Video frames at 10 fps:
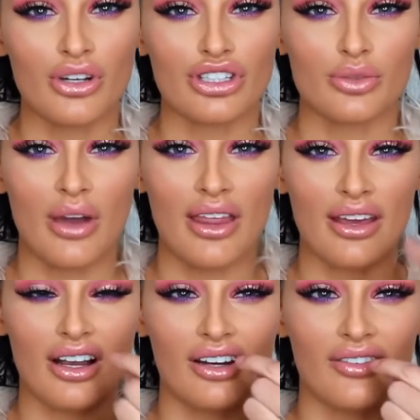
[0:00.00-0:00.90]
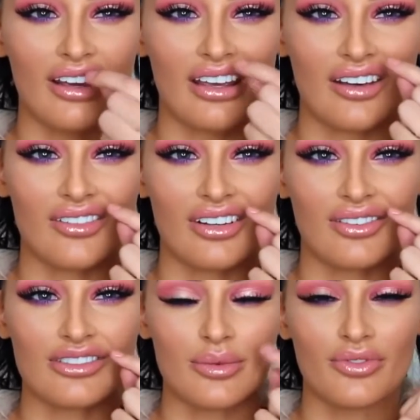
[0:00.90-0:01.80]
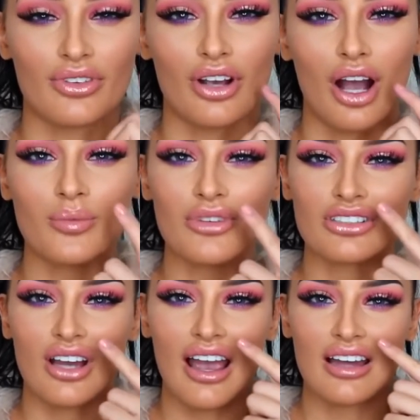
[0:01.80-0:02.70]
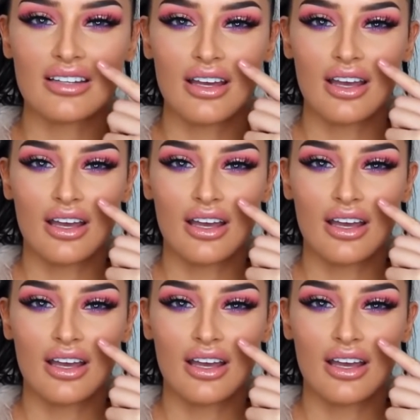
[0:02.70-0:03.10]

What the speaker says: which is where they kind of like get rid of some of your gum, because I had